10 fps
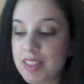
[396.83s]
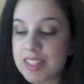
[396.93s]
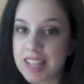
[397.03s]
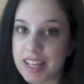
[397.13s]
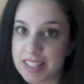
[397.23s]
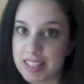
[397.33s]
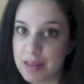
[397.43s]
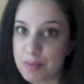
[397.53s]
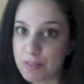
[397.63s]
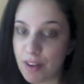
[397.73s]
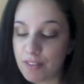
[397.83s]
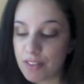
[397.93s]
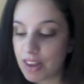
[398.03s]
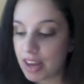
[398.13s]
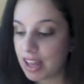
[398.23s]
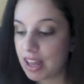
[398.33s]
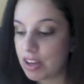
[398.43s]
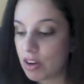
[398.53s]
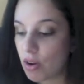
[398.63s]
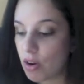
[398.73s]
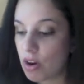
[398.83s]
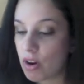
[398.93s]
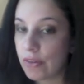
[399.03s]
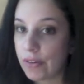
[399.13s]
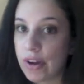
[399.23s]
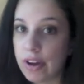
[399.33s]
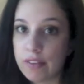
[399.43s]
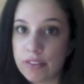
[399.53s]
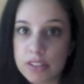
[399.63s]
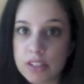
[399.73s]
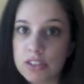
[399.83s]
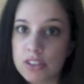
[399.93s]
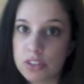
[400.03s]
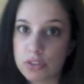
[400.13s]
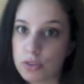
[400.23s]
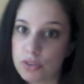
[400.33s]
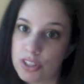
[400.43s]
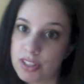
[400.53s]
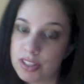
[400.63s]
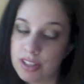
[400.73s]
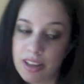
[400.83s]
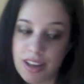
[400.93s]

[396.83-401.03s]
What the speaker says: The second type of cover that I hate are covers that are just atrocious.